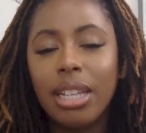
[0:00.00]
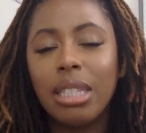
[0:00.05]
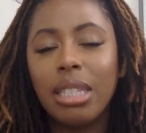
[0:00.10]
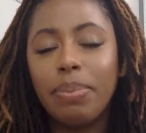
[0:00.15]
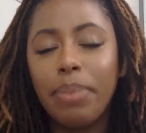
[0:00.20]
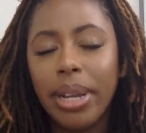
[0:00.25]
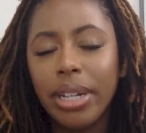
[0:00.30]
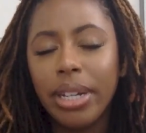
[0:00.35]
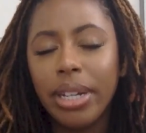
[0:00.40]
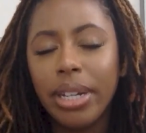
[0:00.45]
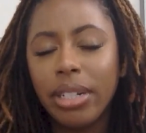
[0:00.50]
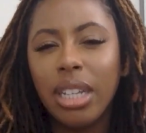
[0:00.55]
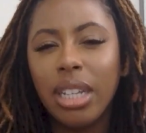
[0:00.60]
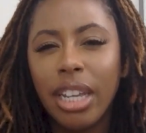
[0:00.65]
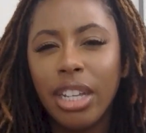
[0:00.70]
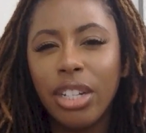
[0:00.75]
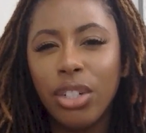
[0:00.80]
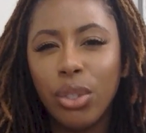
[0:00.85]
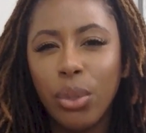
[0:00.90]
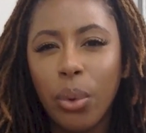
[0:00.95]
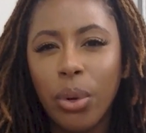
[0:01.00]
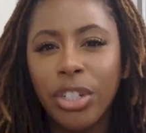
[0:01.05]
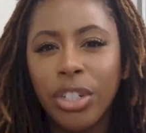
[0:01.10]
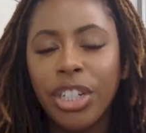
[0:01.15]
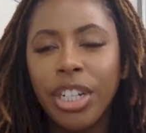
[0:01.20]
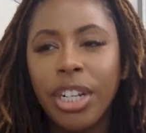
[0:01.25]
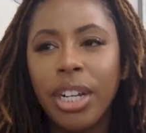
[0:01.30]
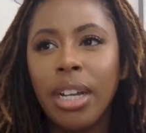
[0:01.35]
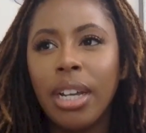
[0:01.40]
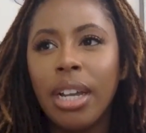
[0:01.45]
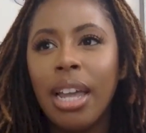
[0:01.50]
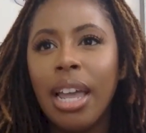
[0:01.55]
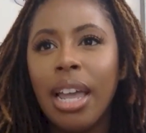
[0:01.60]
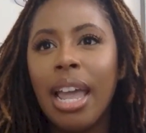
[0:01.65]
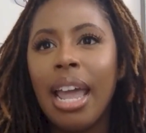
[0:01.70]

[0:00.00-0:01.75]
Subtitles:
especially in Georgia.